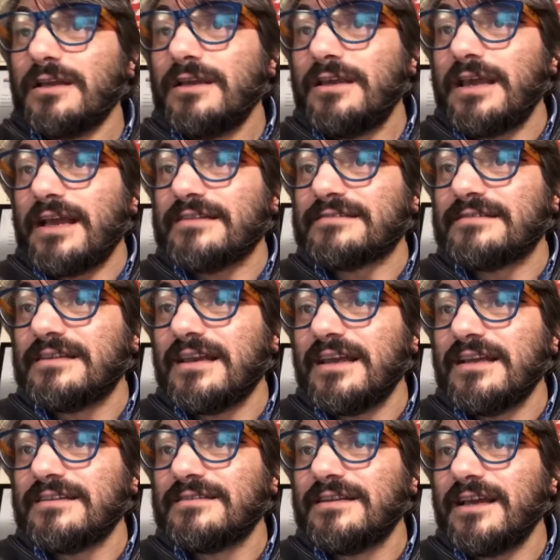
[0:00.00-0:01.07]
Yes, there
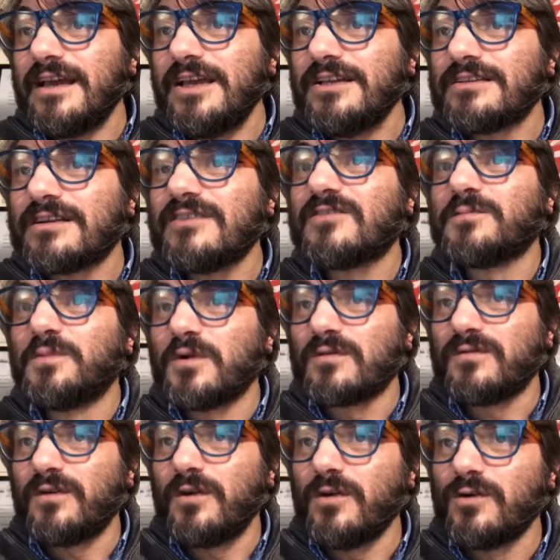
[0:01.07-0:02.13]
is the entrance
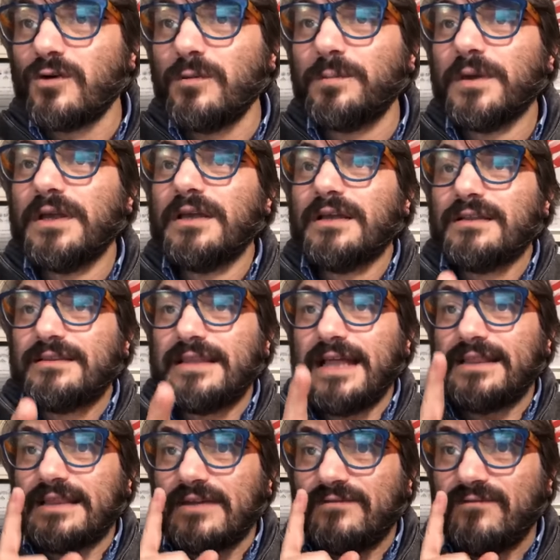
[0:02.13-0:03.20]
portfolio group
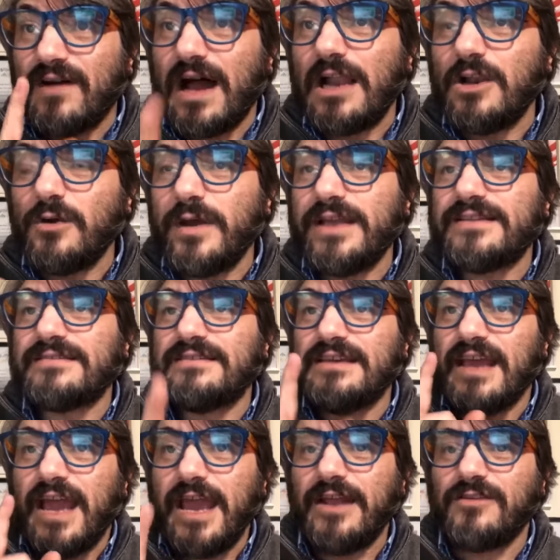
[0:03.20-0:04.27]
that evaluates
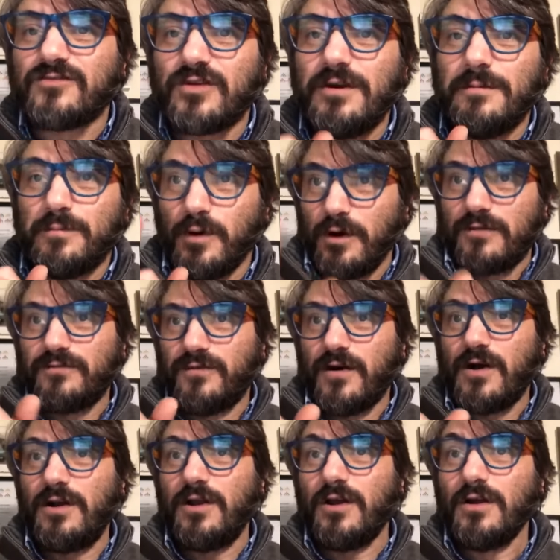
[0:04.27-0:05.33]
the entry
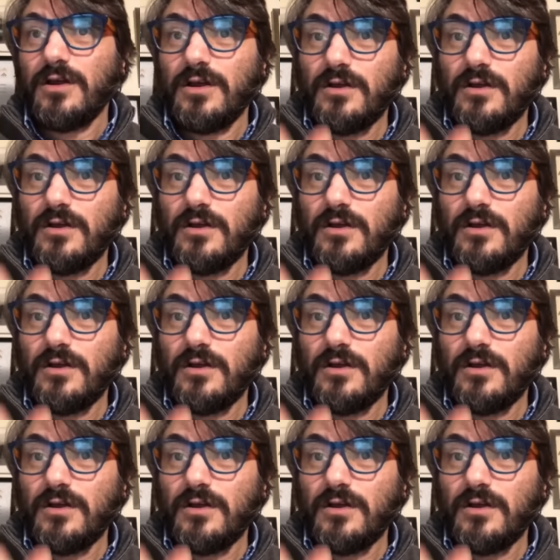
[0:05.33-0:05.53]
portfolio.